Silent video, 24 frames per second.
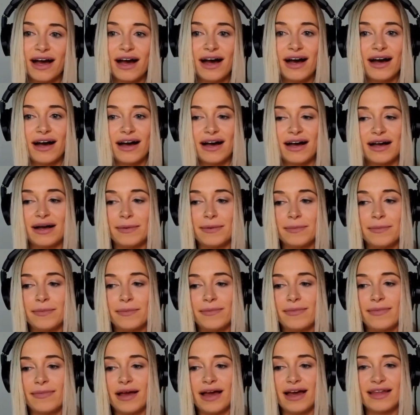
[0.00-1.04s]

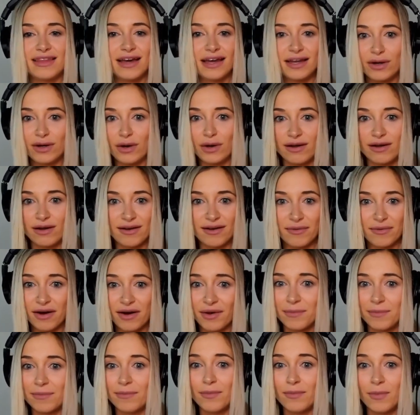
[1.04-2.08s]
And then
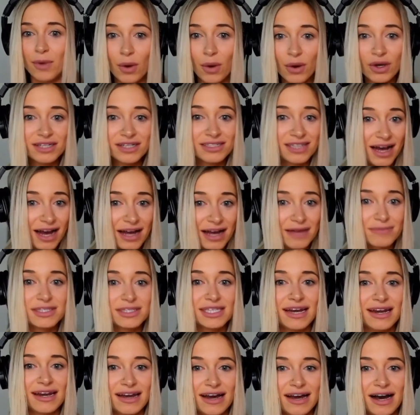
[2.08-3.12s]
more times
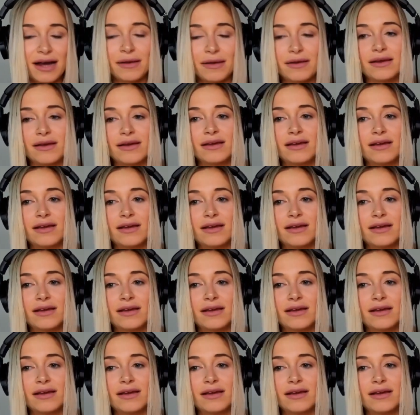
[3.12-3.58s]
than not,